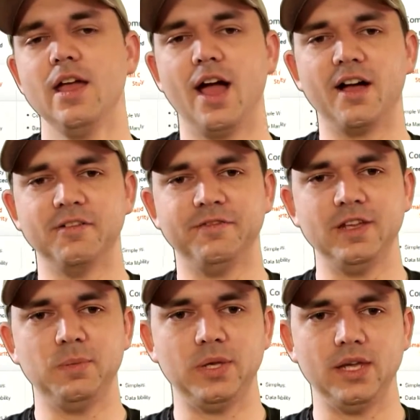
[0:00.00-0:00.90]

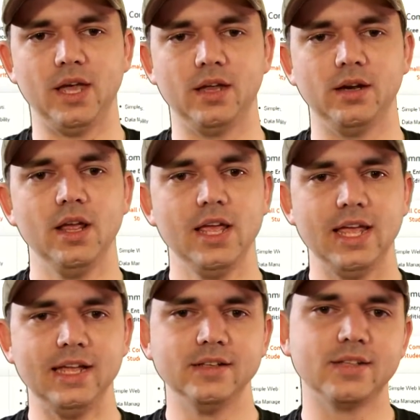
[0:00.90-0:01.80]
VPN
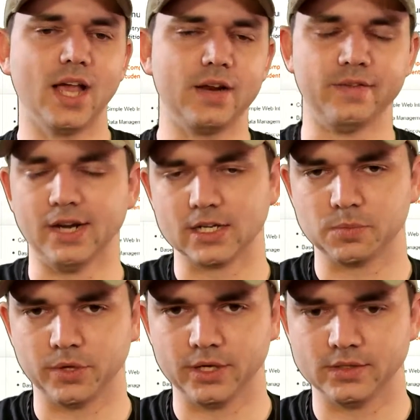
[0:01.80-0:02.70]
inside of an
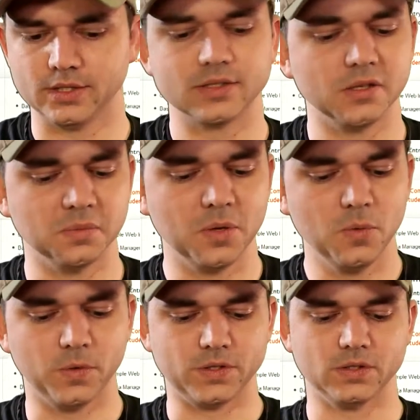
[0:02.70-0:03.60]
exploited system,
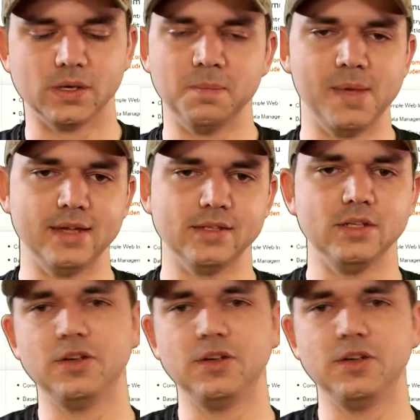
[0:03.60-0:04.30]
which is amazing.